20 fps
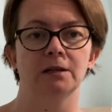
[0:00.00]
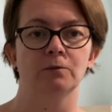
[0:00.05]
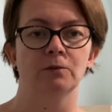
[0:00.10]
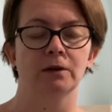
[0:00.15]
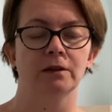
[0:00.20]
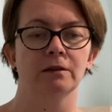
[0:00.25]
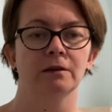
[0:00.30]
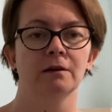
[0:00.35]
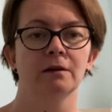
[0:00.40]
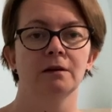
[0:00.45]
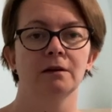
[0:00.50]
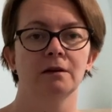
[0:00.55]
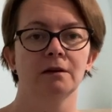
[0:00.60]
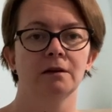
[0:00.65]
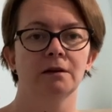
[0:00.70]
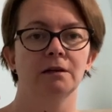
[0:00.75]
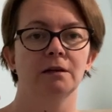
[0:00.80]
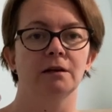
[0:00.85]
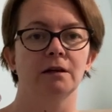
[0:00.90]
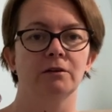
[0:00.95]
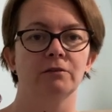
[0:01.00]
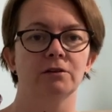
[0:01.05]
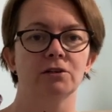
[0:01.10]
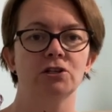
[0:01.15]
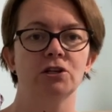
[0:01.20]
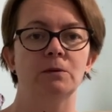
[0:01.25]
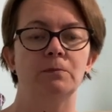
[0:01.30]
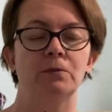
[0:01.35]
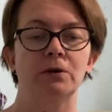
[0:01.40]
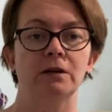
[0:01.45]
with, you know, the
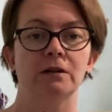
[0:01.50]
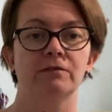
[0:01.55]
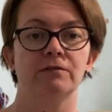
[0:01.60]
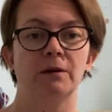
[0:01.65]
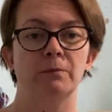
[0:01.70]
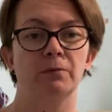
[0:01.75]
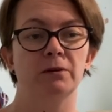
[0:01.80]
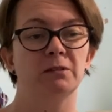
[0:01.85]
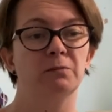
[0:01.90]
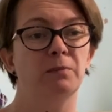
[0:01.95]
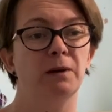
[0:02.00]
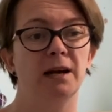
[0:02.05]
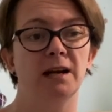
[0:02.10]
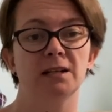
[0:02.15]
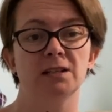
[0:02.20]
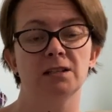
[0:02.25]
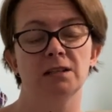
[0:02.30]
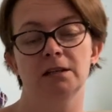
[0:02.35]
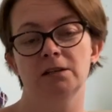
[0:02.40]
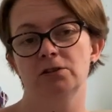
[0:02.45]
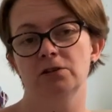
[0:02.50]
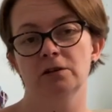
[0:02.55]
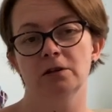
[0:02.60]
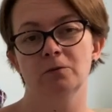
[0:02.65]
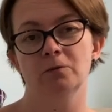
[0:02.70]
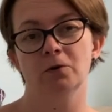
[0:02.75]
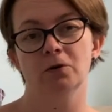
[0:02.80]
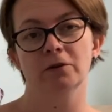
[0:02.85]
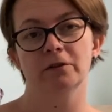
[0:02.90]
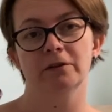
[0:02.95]
cheaper end of the fabrics. But actually, do you know
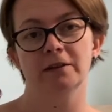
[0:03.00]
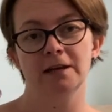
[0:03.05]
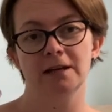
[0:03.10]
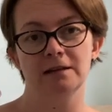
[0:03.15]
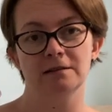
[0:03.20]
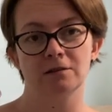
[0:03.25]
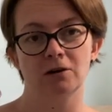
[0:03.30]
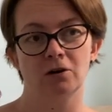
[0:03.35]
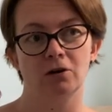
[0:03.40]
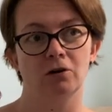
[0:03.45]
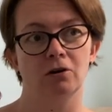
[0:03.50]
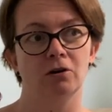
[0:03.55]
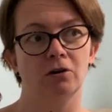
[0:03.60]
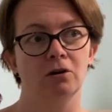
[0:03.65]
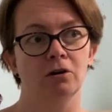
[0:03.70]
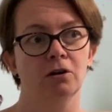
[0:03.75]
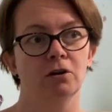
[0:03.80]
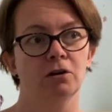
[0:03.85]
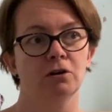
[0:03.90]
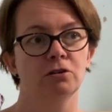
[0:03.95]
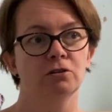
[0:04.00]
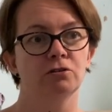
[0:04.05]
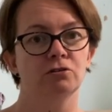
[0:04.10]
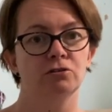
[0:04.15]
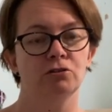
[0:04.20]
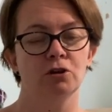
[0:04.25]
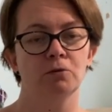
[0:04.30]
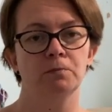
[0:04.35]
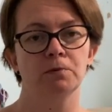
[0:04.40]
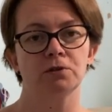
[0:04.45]
what? These are
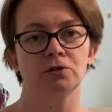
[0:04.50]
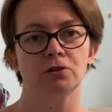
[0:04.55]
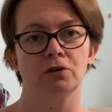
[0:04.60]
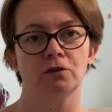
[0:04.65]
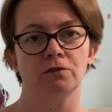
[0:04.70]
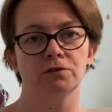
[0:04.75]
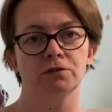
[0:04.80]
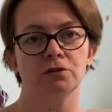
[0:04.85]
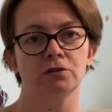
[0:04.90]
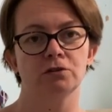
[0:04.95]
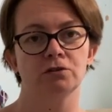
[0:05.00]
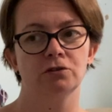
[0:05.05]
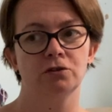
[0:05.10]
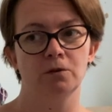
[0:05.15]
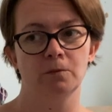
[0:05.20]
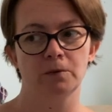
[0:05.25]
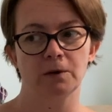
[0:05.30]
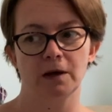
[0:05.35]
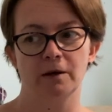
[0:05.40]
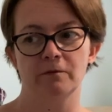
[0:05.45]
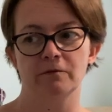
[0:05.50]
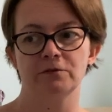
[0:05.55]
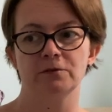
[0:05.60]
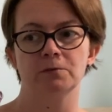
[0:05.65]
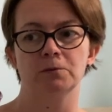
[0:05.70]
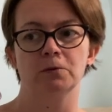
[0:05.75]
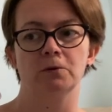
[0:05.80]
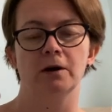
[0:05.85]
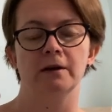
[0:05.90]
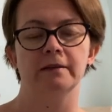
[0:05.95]
super soft, super
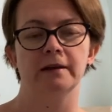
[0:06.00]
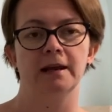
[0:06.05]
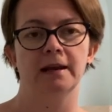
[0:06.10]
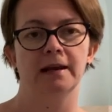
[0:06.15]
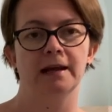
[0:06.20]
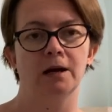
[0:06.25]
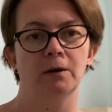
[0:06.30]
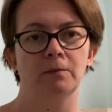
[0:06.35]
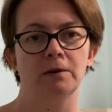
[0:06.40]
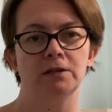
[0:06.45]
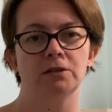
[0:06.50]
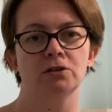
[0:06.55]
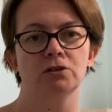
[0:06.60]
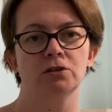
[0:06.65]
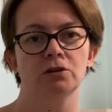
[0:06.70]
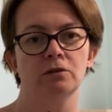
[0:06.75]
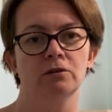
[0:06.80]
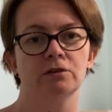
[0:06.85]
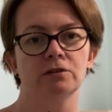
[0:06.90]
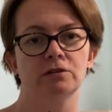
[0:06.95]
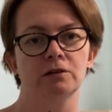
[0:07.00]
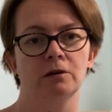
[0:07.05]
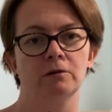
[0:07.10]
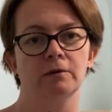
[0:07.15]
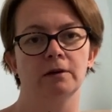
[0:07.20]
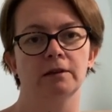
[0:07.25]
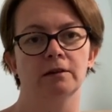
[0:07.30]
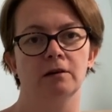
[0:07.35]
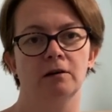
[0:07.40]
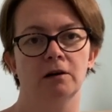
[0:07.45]
comfortable, and they allow me to do the
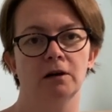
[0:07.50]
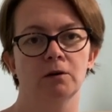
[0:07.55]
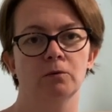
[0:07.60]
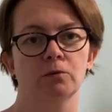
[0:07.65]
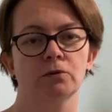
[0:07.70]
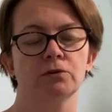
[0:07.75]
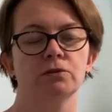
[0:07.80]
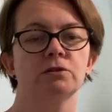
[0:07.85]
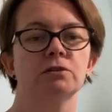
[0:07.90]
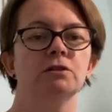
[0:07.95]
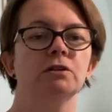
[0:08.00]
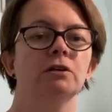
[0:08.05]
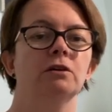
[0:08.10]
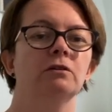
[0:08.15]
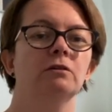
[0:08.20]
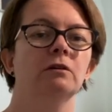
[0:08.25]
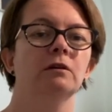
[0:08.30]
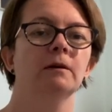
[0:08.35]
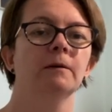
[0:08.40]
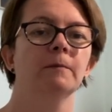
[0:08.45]
sewing that I want to do